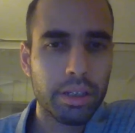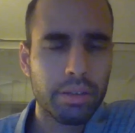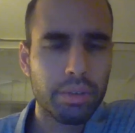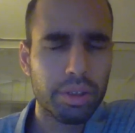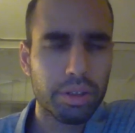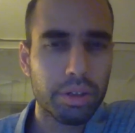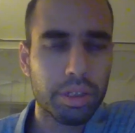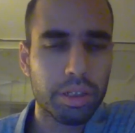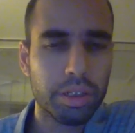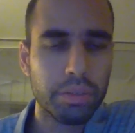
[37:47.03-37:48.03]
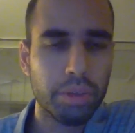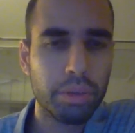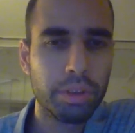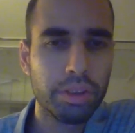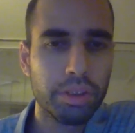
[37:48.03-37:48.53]
When the critical
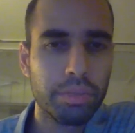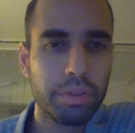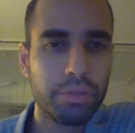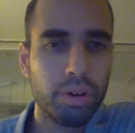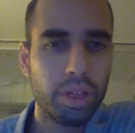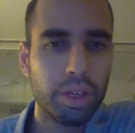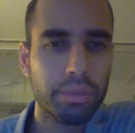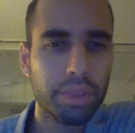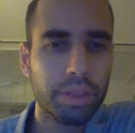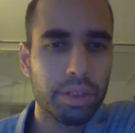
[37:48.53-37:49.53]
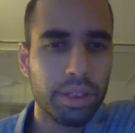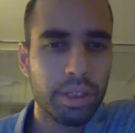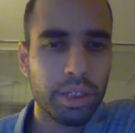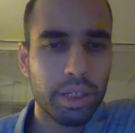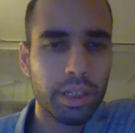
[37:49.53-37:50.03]
moment shall befall him,
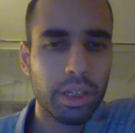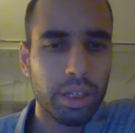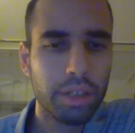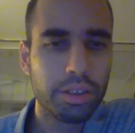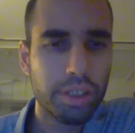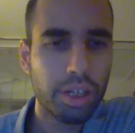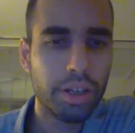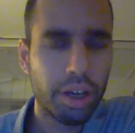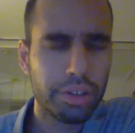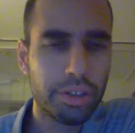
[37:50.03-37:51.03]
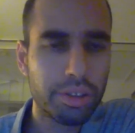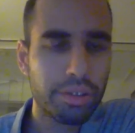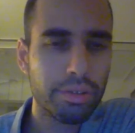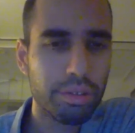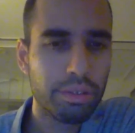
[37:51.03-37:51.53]
he shall not
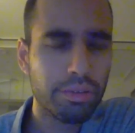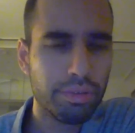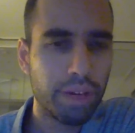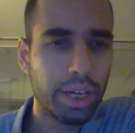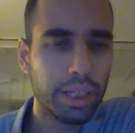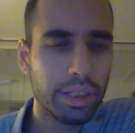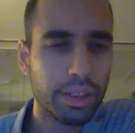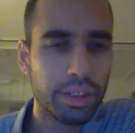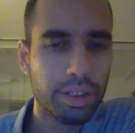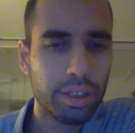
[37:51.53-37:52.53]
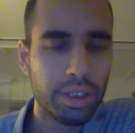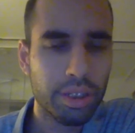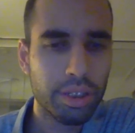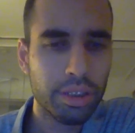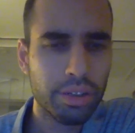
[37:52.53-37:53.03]
find
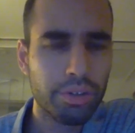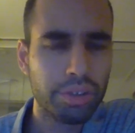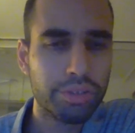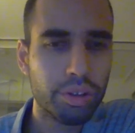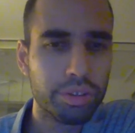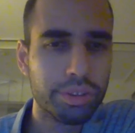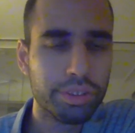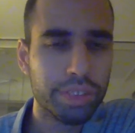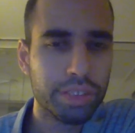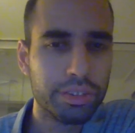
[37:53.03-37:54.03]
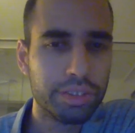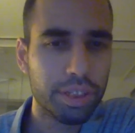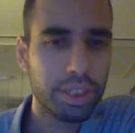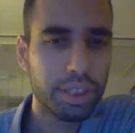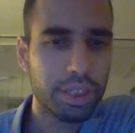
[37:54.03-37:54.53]
the resources
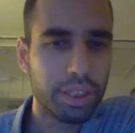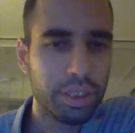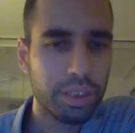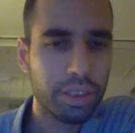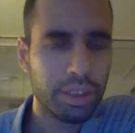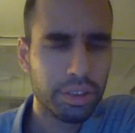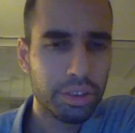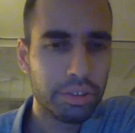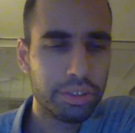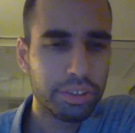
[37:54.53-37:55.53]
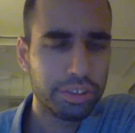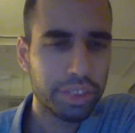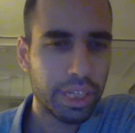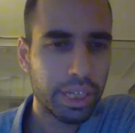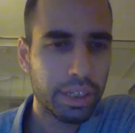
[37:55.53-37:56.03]
necessary to
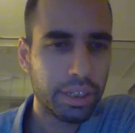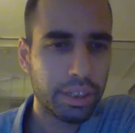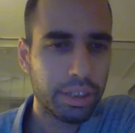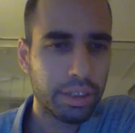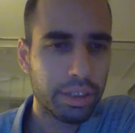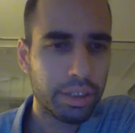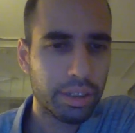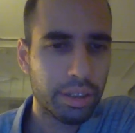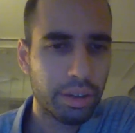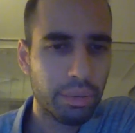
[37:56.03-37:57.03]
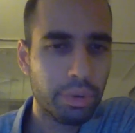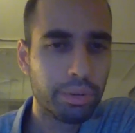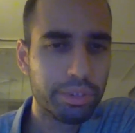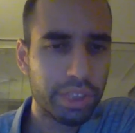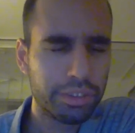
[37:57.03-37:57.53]
sustain what
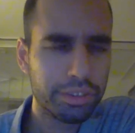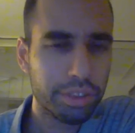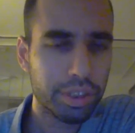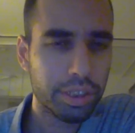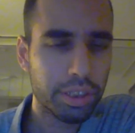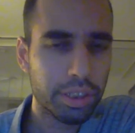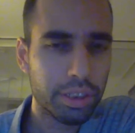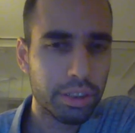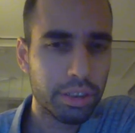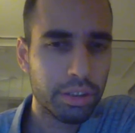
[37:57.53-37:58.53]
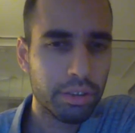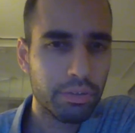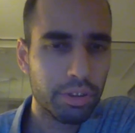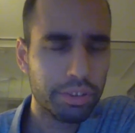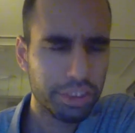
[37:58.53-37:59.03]
was necessary
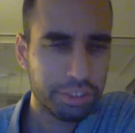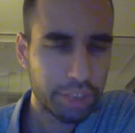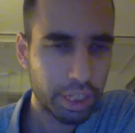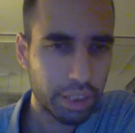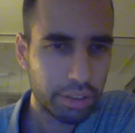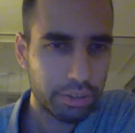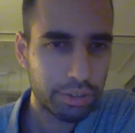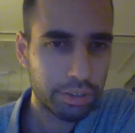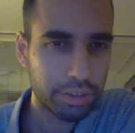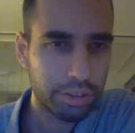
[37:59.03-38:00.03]
for sustenance